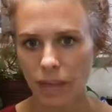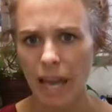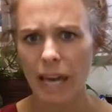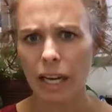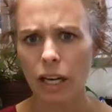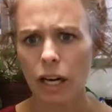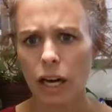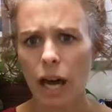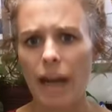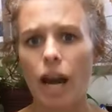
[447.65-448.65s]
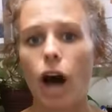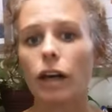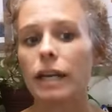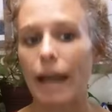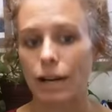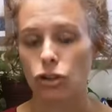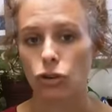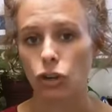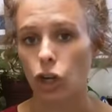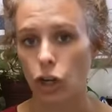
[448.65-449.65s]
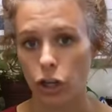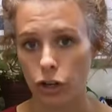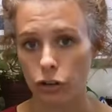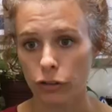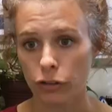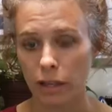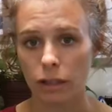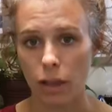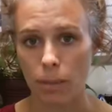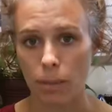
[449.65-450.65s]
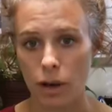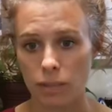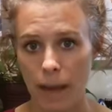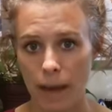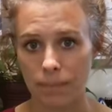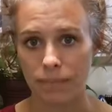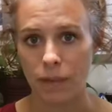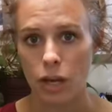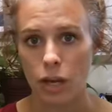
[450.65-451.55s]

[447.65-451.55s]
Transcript: an unnatural curve in the lumbar spine.